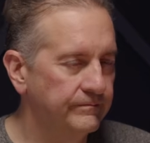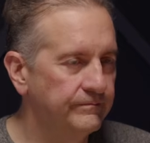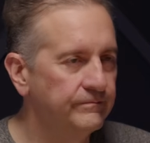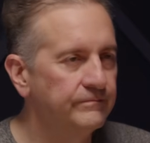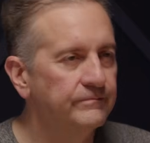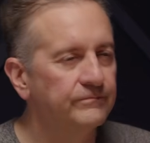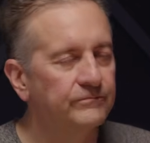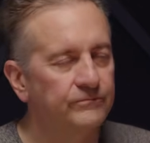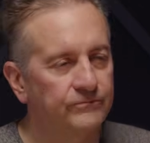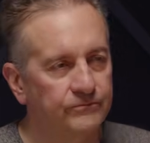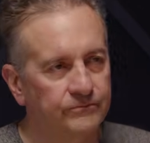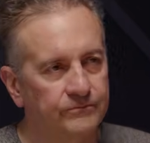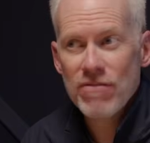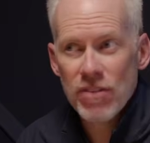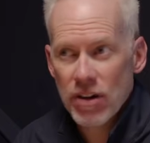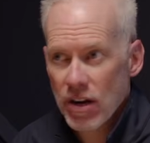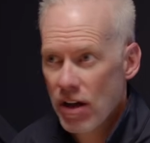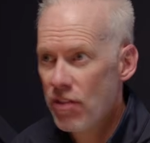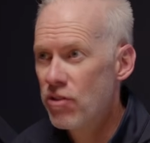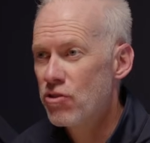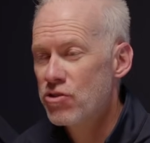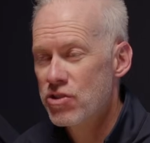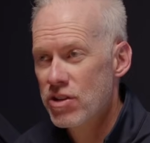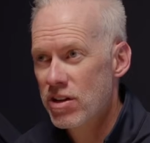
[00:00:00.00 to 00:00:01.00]
or even
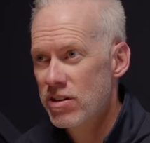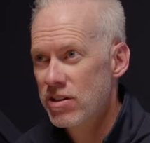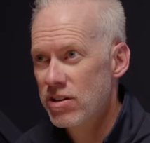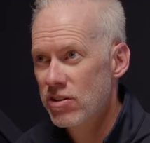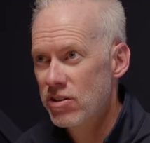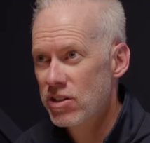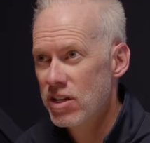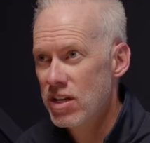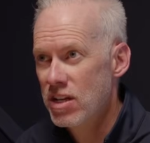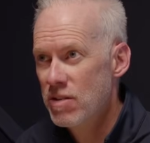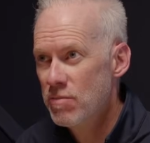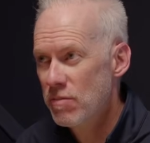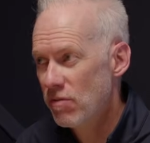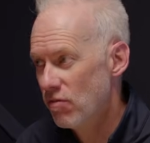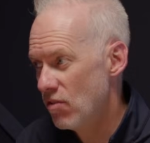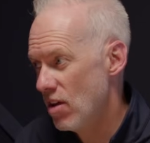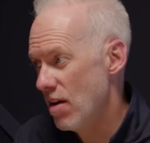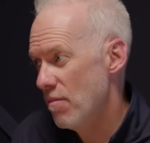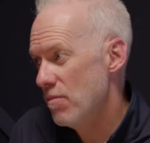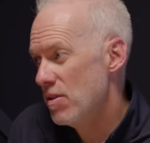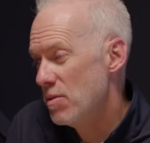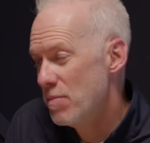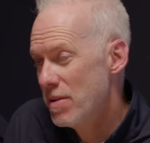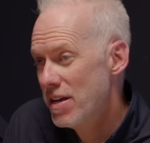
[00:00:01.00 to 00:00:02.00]
others on your team. If you
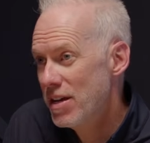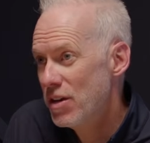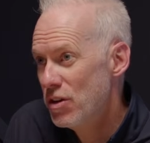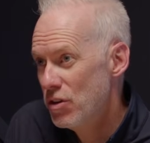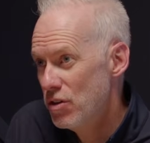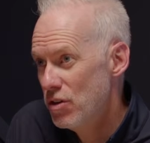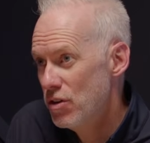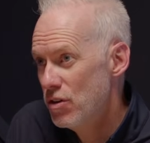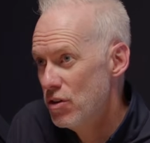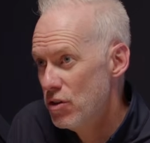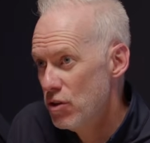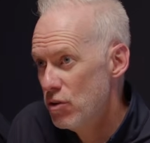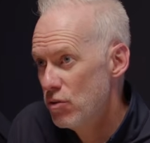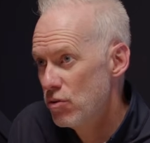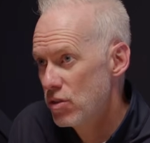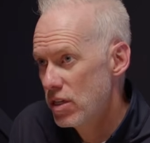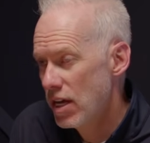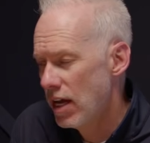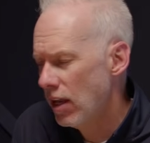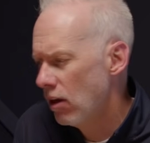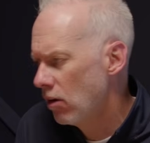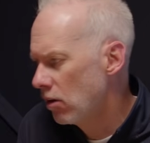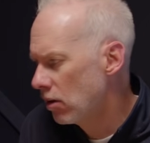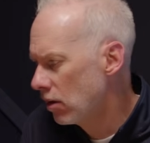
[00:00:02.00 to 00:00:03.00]
happen to be a new
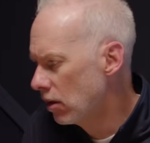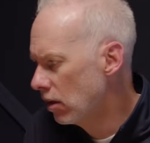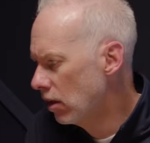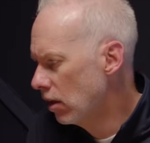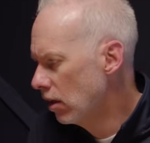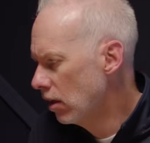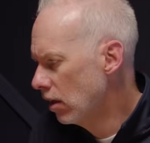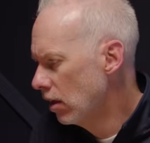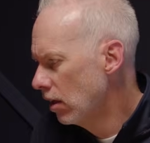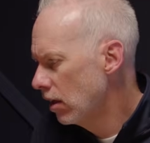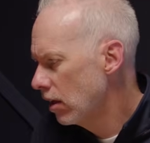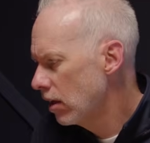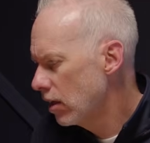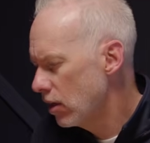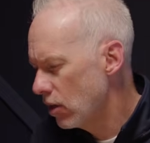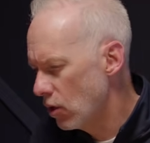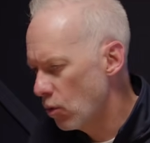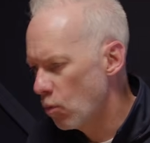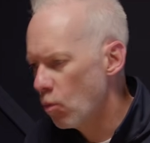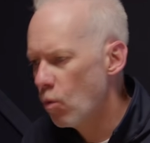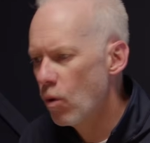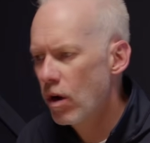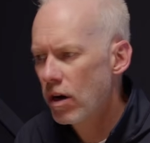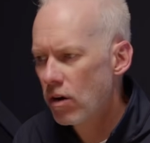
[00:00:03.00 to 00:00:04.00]
seller,
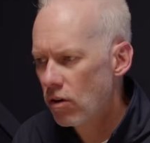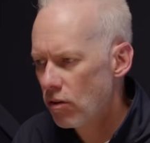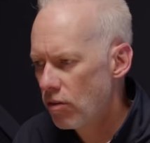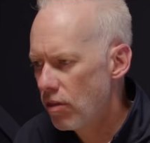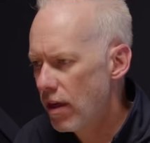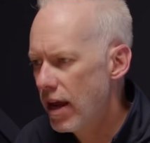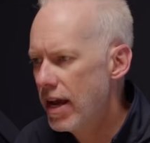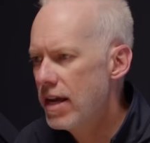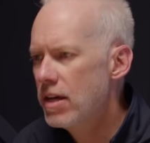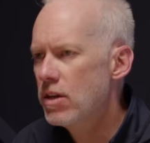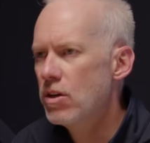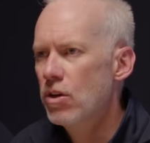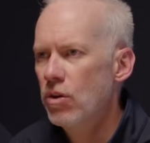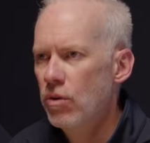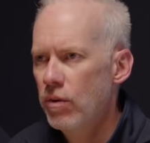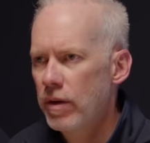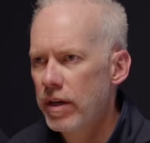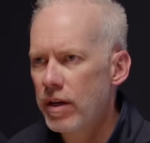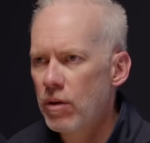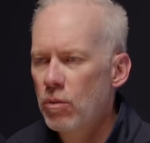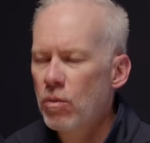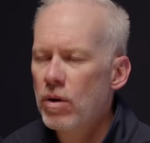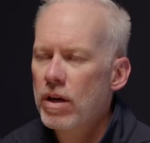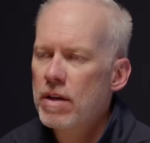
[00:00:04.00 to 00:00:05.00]
what are they
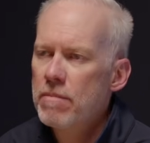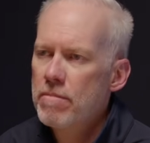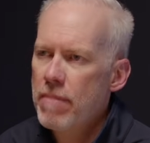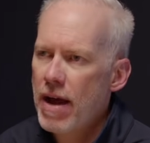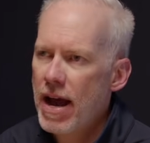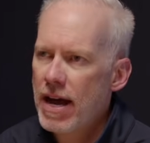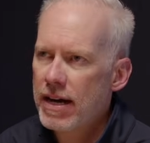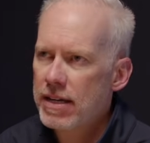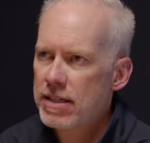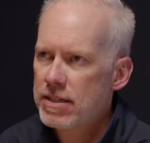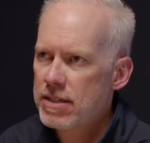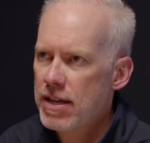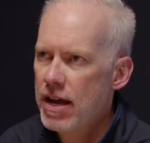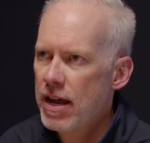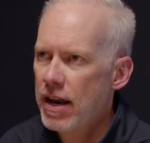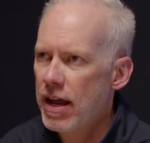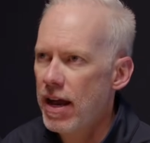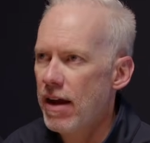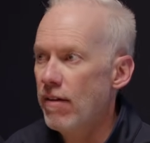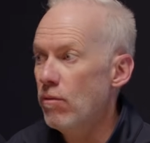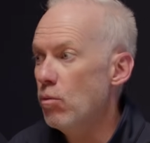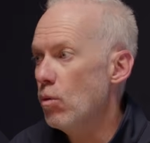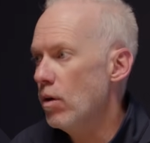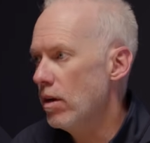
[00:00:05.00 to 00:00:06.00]
doing and what impact does that
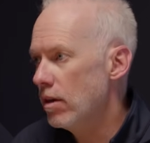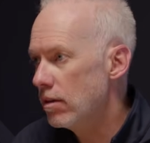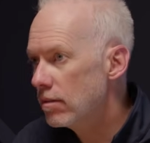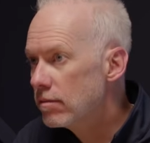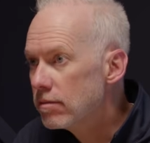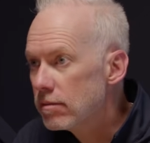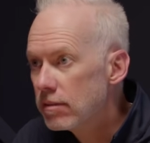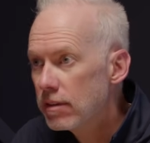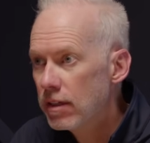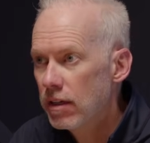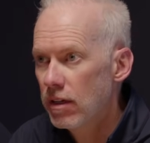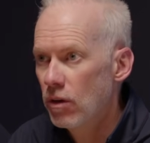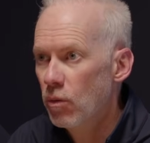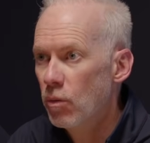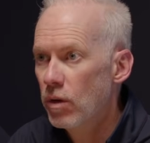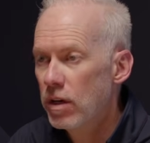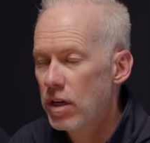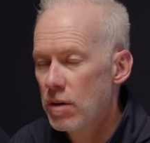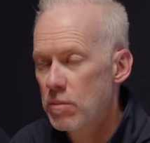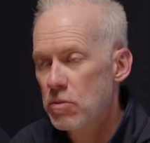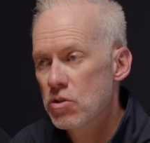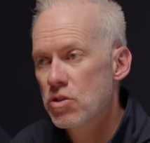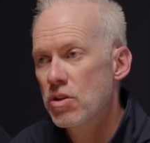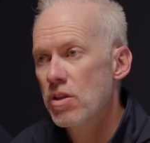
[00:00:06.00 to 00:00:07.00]
have? What
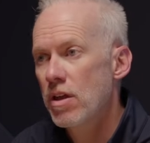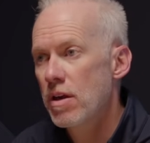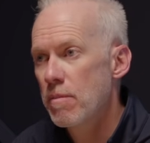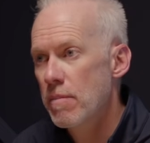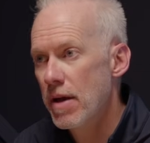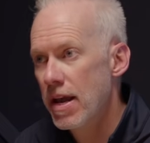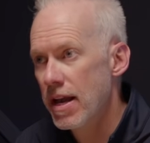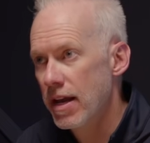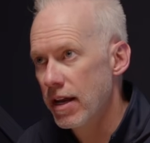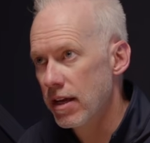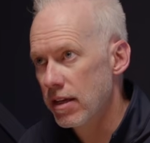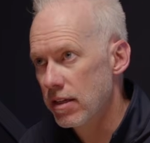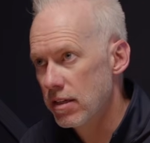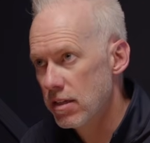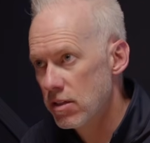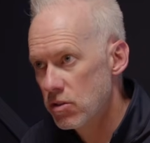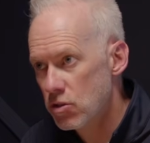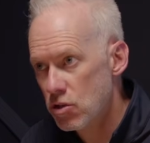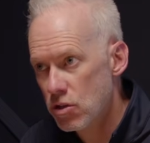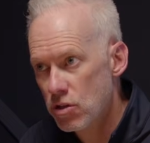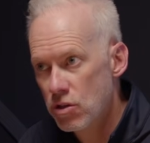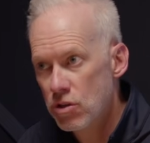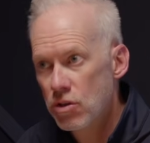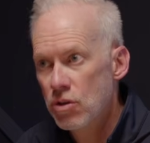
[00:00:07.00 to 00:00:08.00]
numbers are they paying
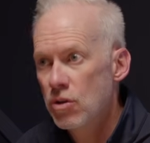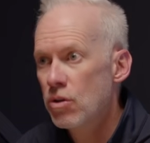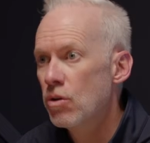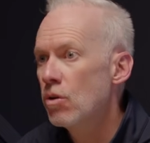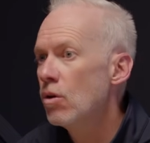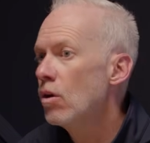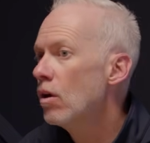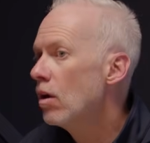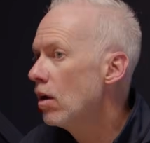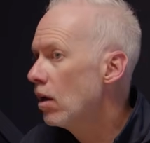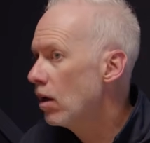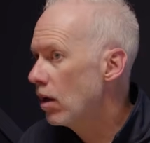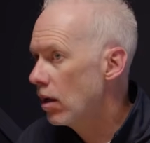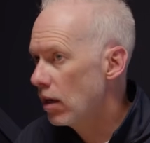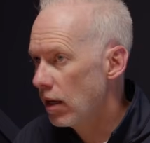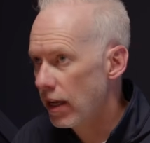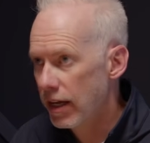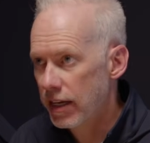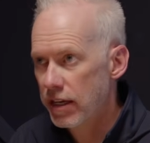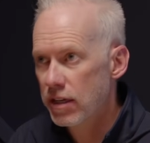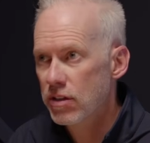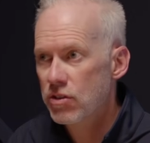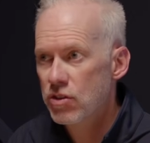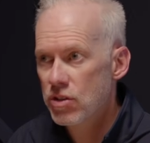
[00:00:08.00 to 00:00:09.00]
attention to?
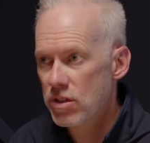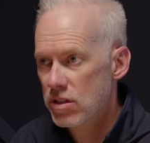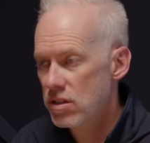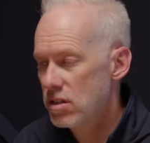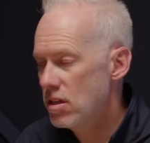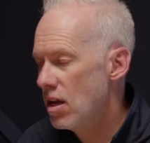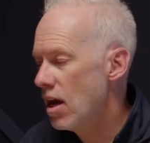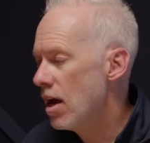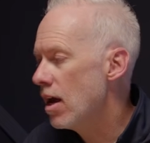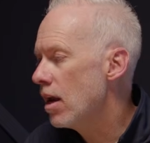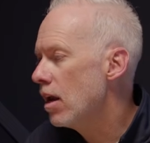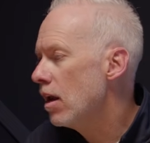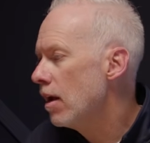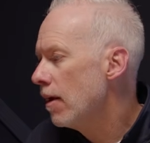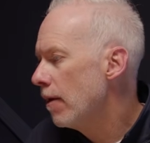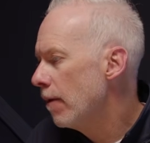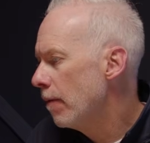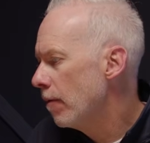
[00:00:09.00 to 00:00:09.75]
Like you just said,